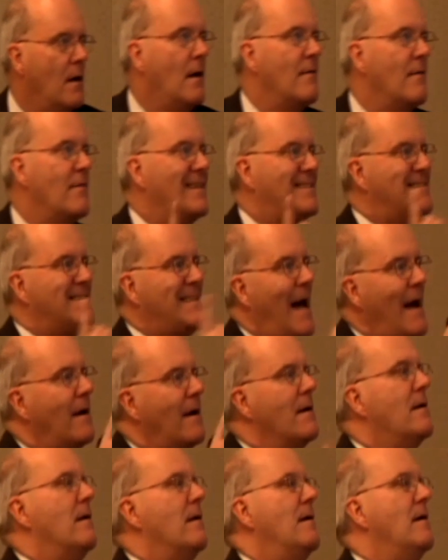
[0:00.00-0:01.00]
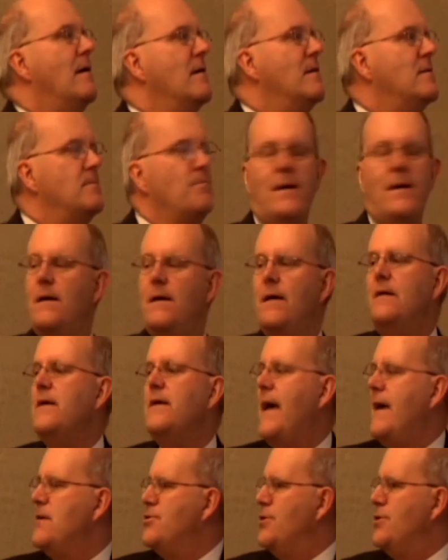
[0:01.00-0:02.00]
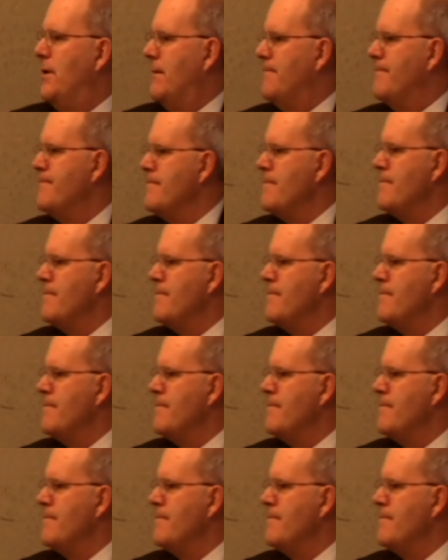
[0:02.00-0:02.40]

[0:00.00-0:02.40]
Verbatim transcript: The second is being engaging.